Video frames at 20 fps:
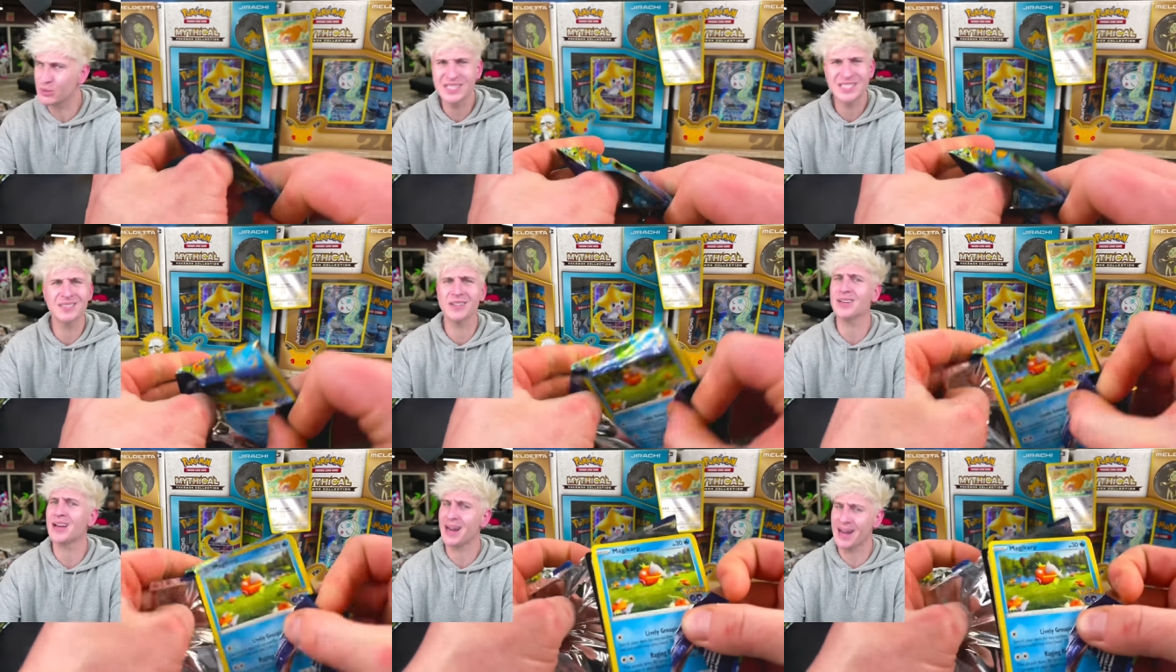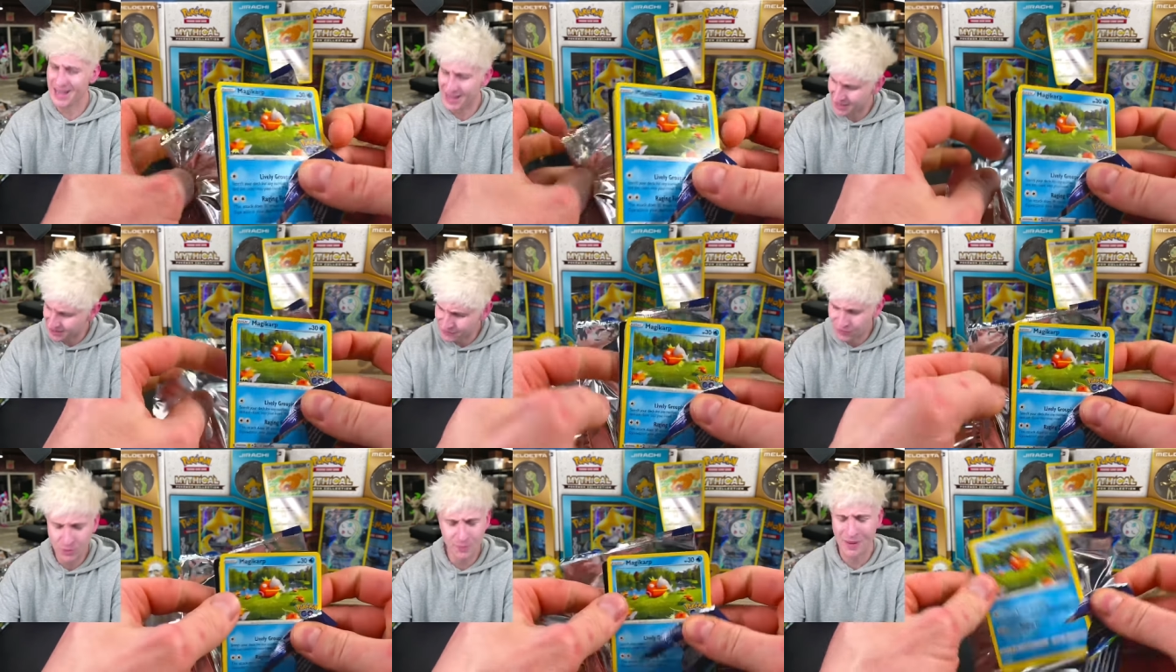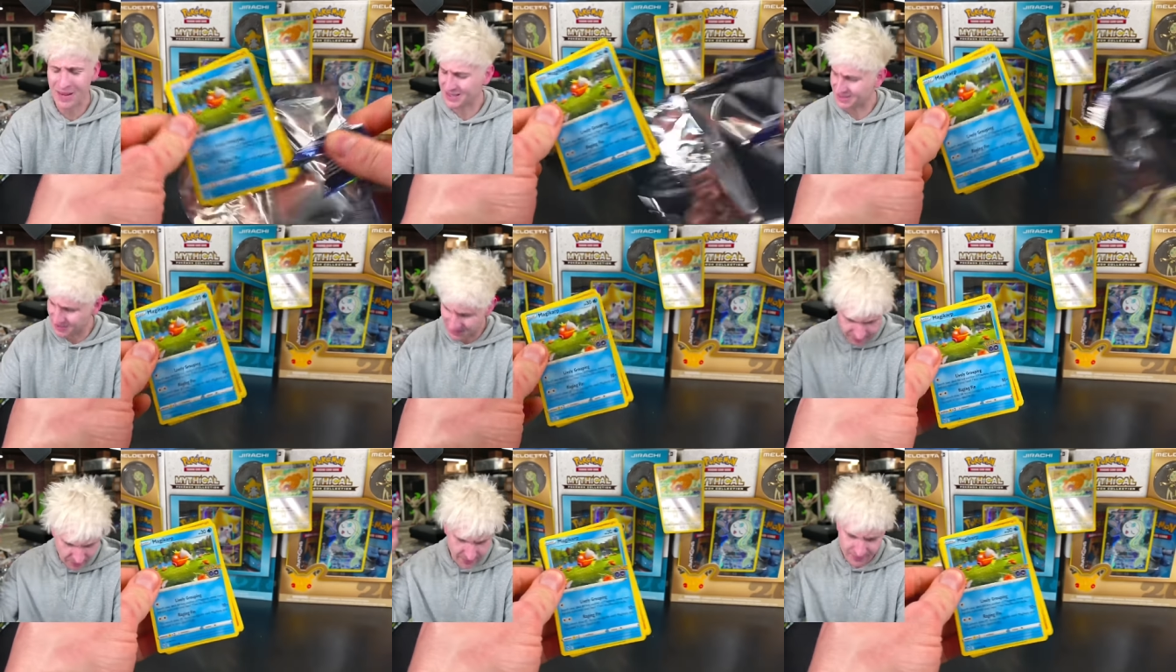still got a handful of packs
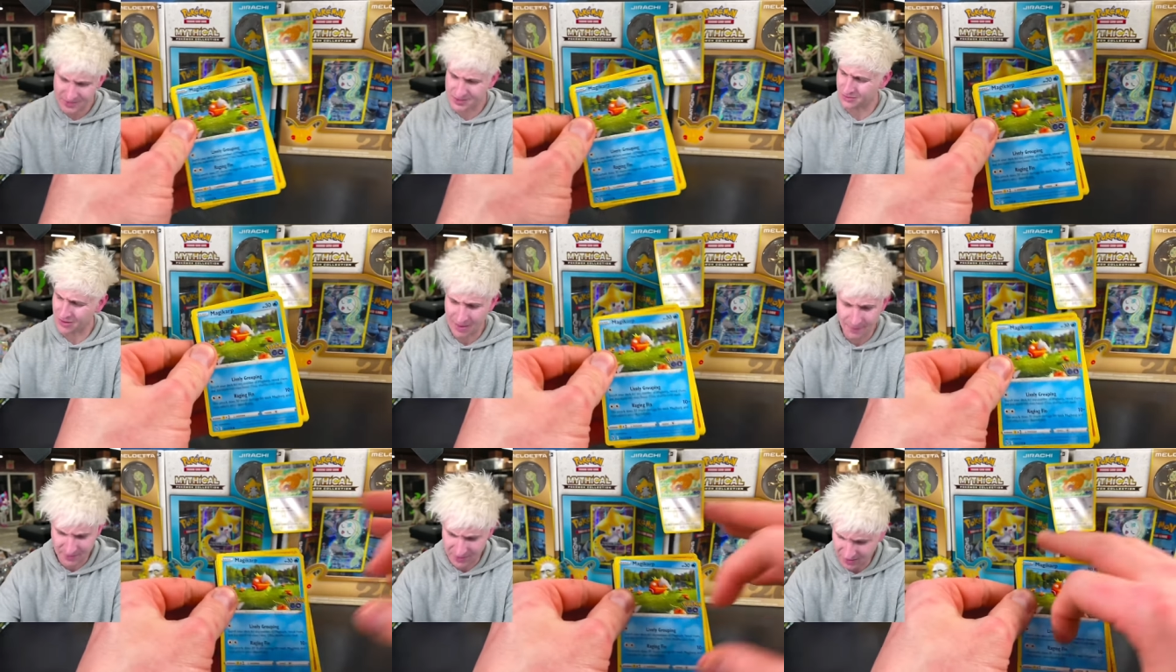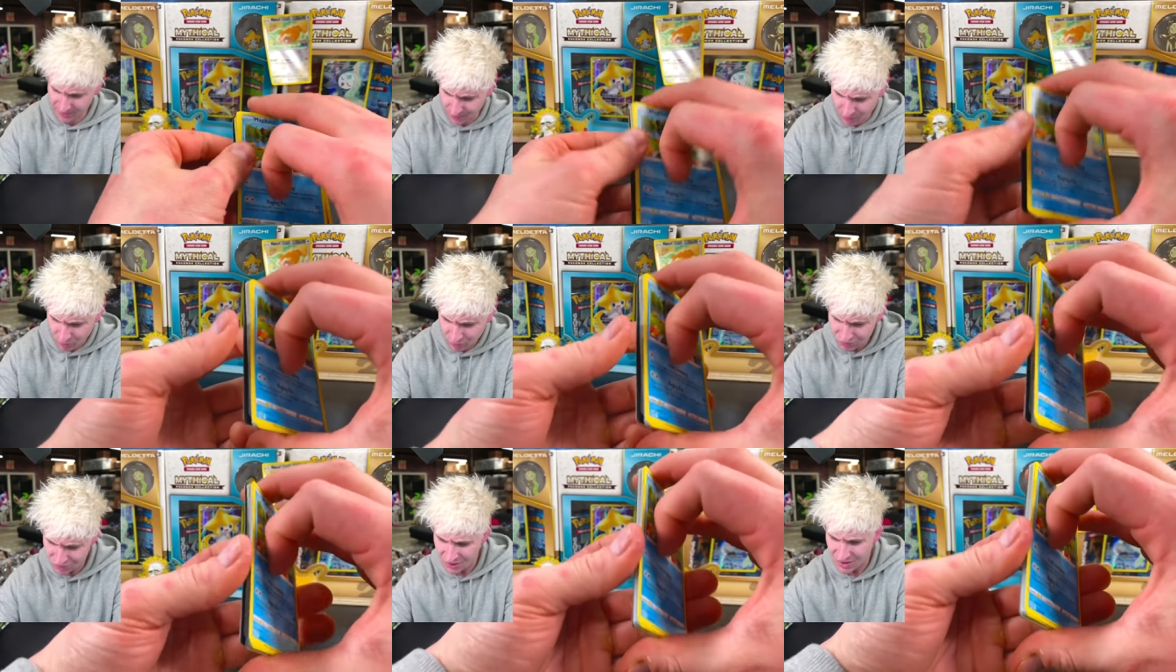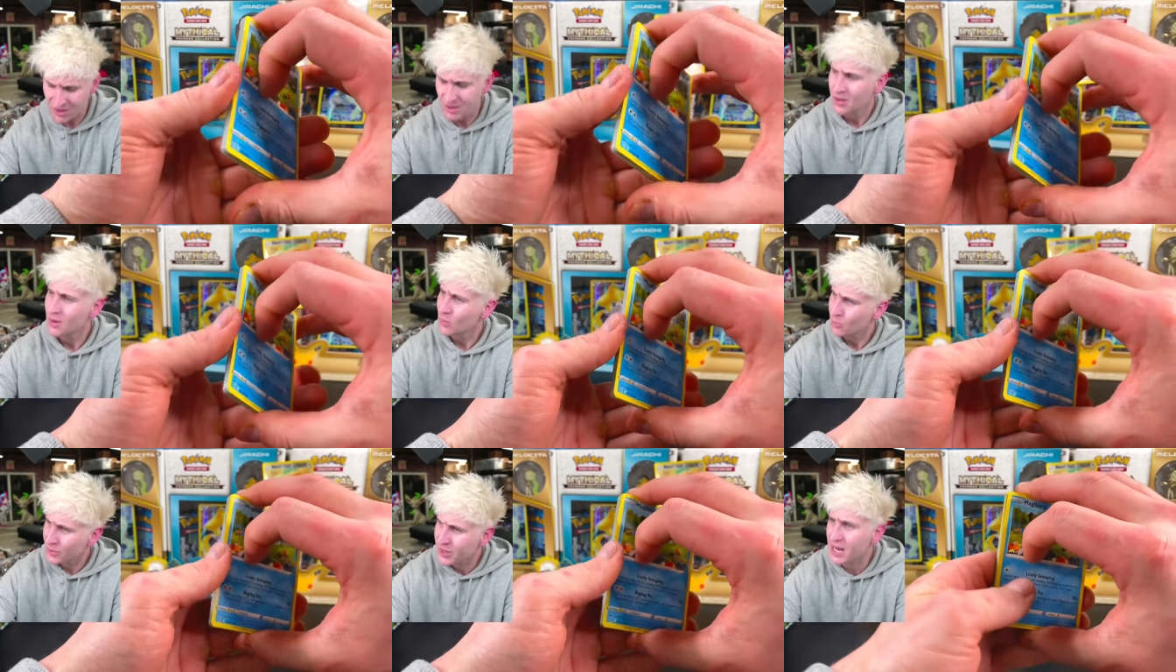left, baby. Strap in, come on.
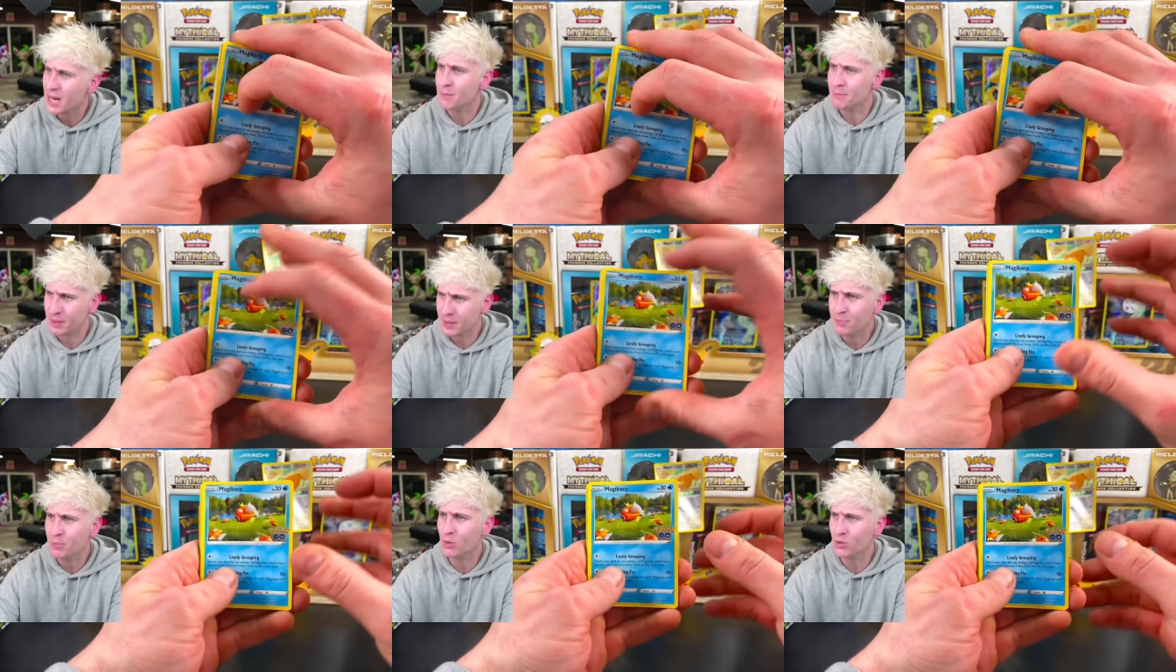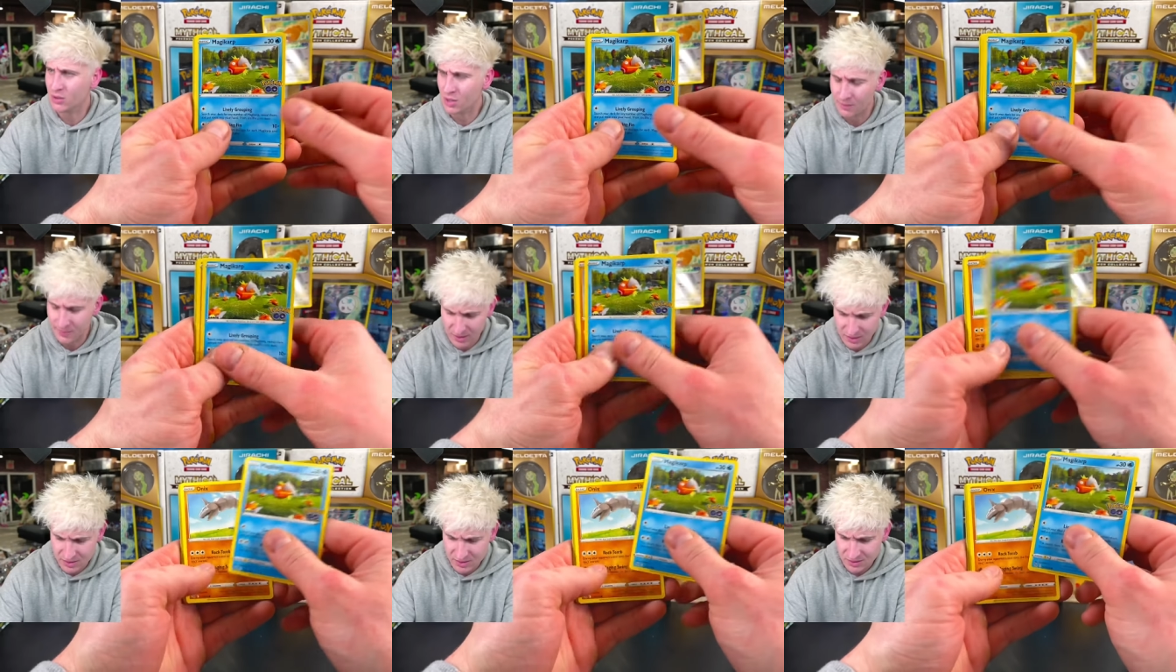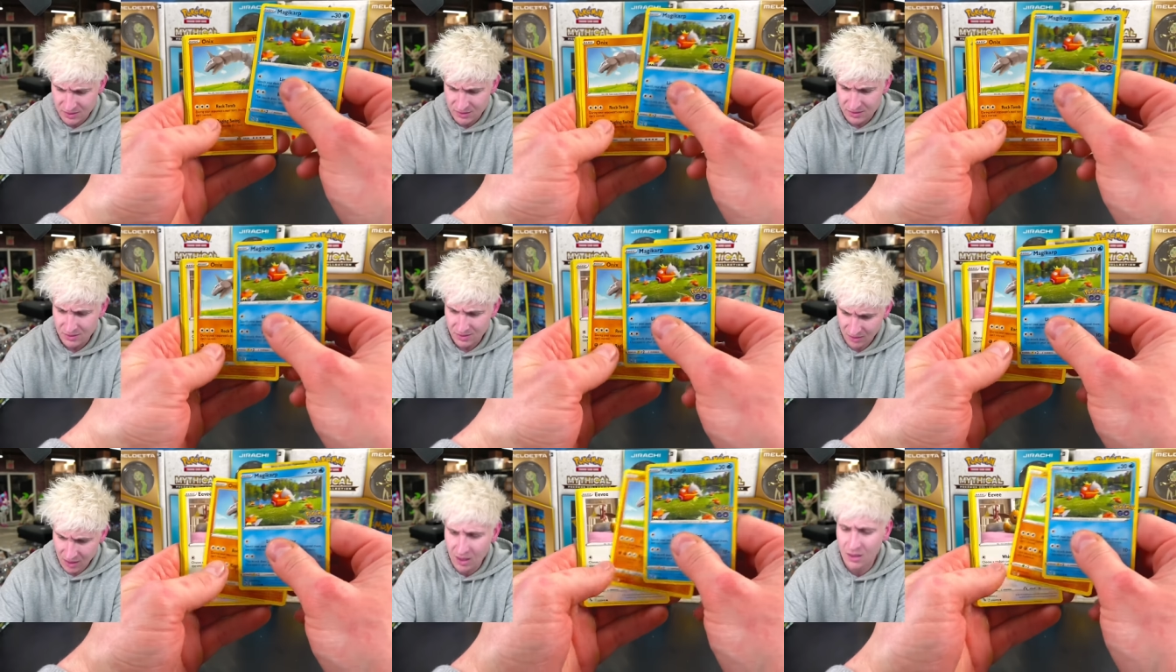We got a big pull coming us.
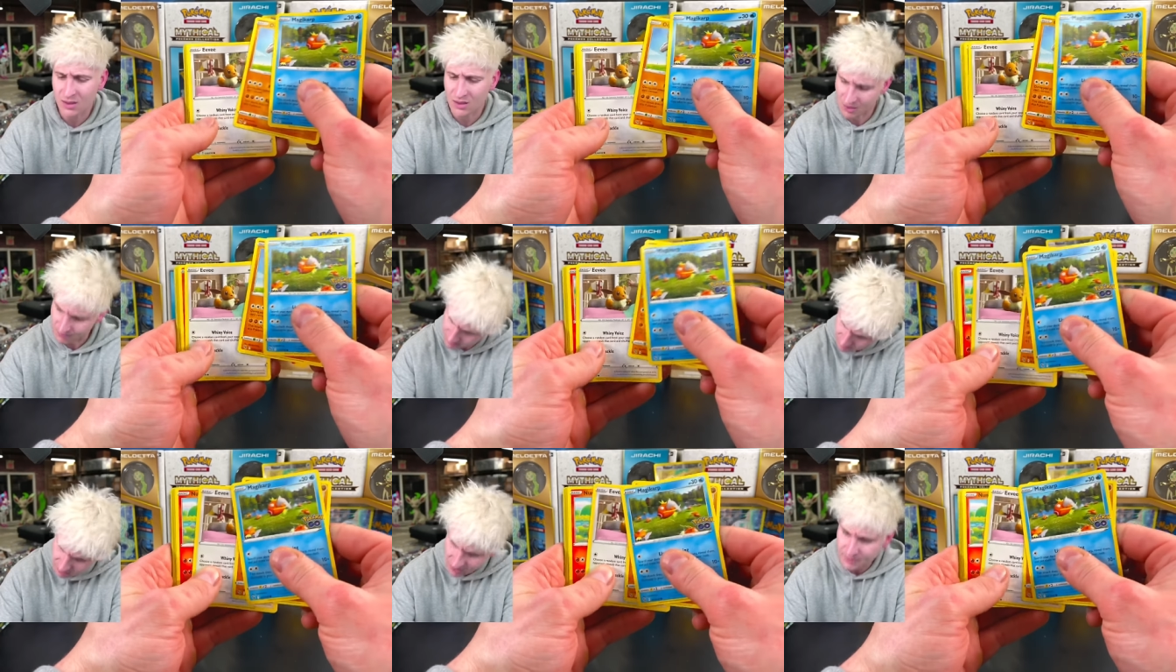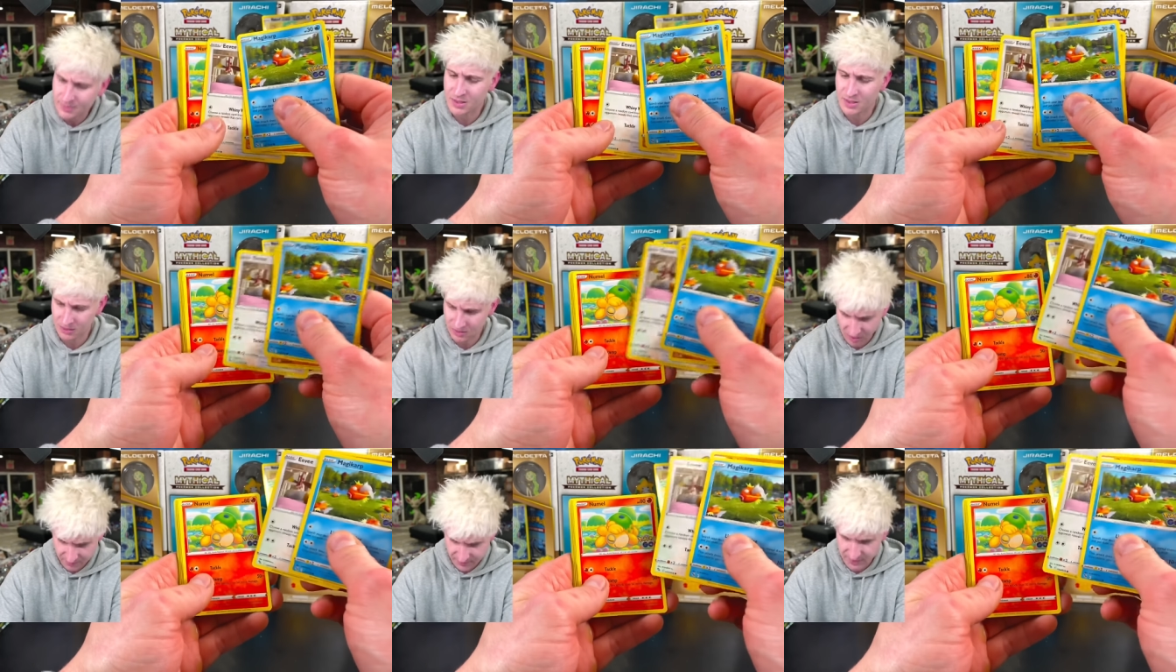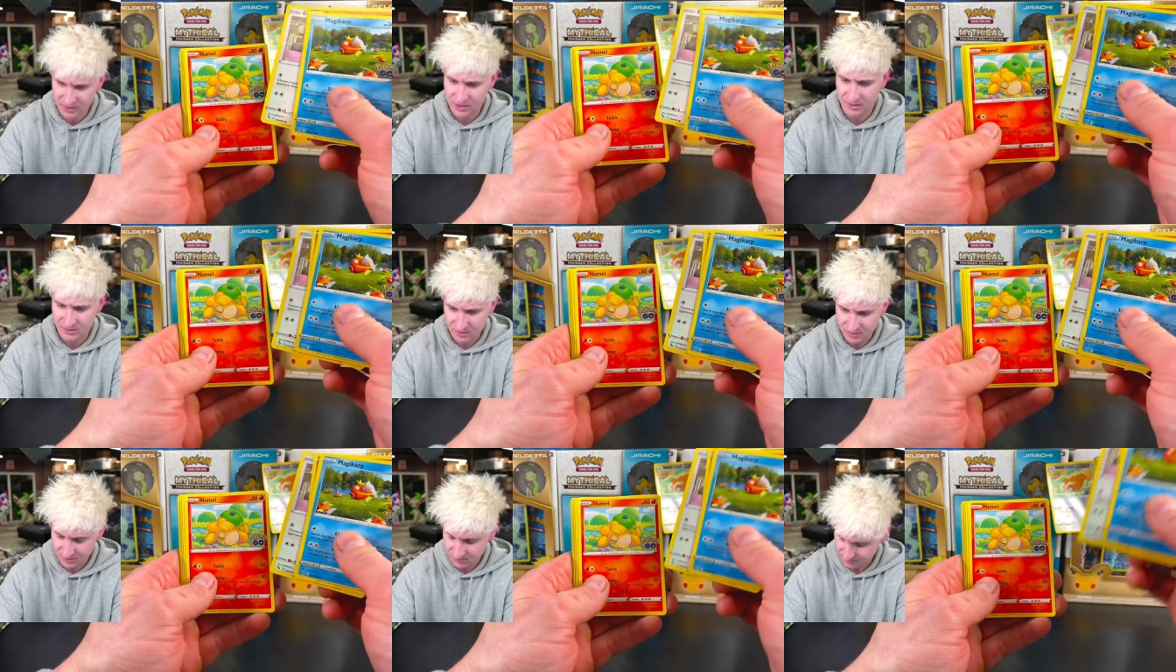coming, coming in us.